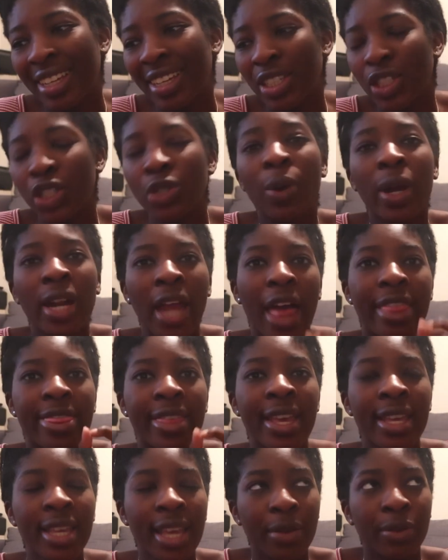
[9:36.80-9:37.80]
Do you know what? I
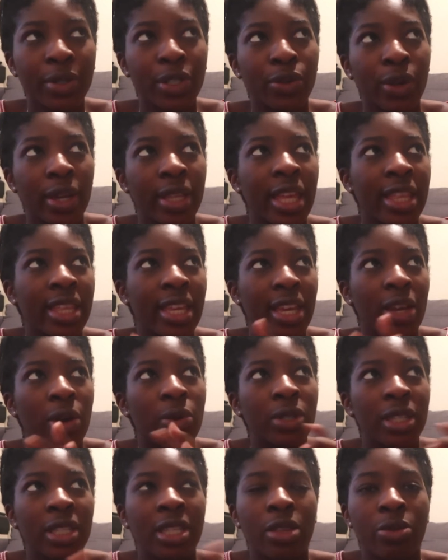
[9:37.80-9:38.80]
think it was great that they
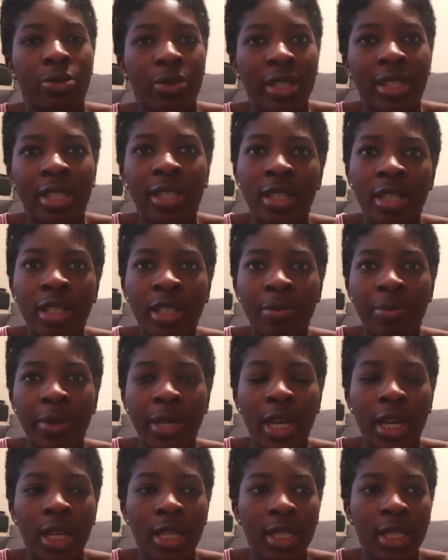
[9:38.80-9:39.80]
only did three seasons
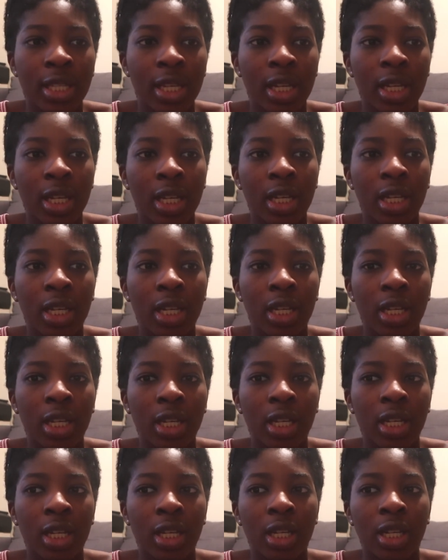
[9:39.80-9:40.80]
because
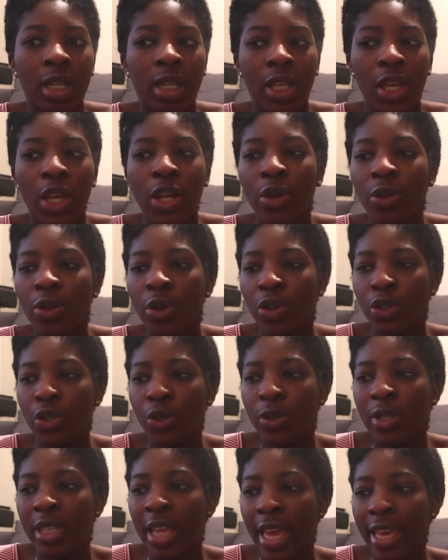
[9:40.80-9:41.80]
you know there are
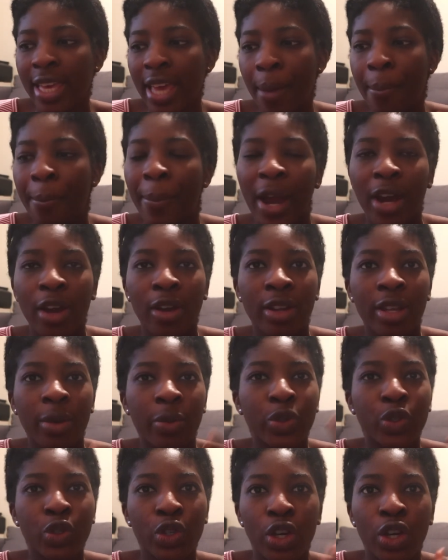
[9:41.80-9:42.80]
shows like Empire, it
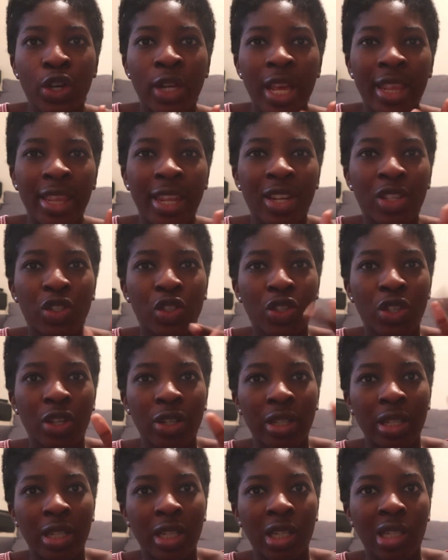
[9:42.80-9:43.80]
was good, and then it's just
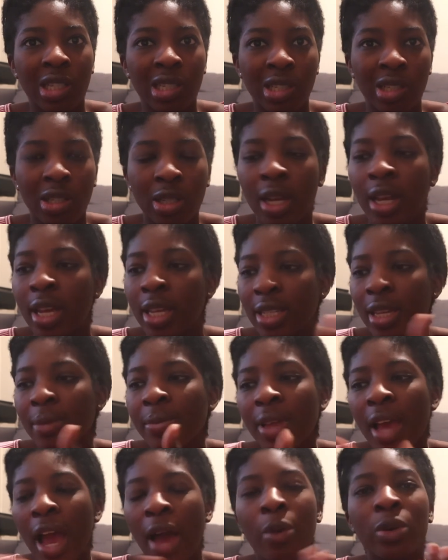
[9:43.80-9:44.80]
something like same
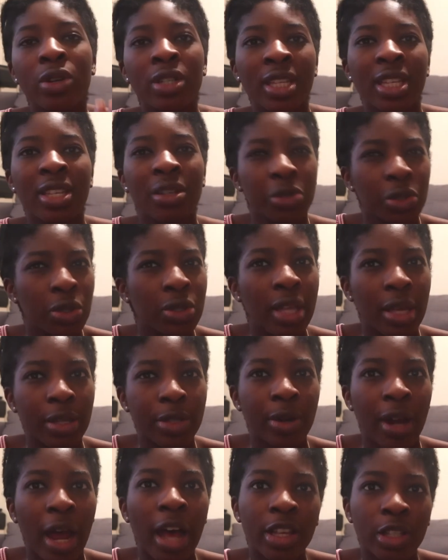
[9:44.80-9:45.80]
thing. I want to say also
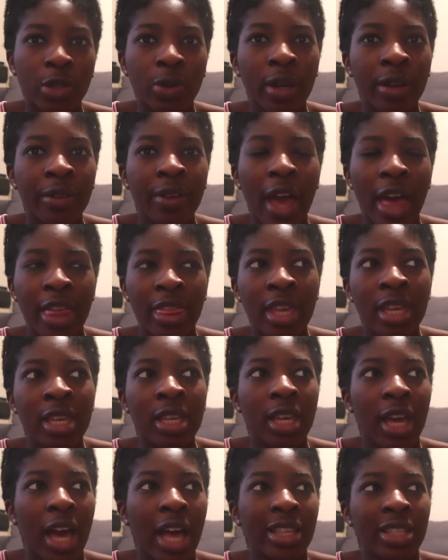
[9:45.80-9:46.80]
Desperate Housewives. I
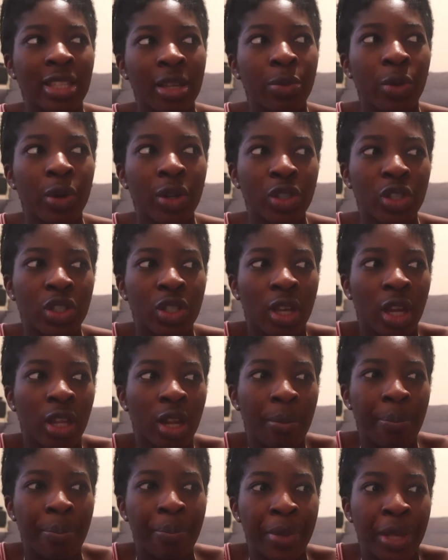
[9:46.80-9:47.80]
think at some point it just got
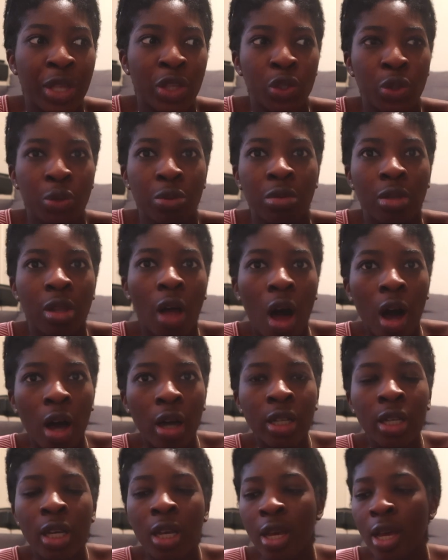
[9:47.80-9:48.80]
a bit too
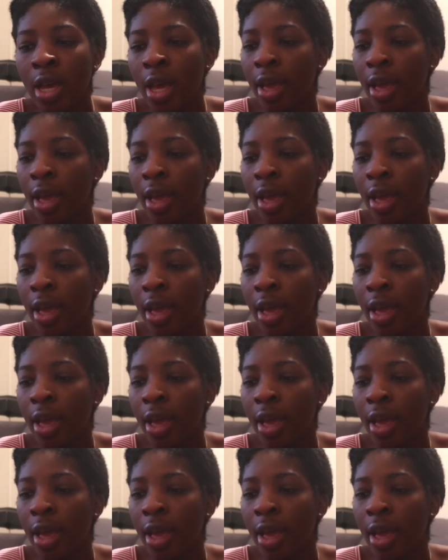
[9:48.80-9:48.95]
long,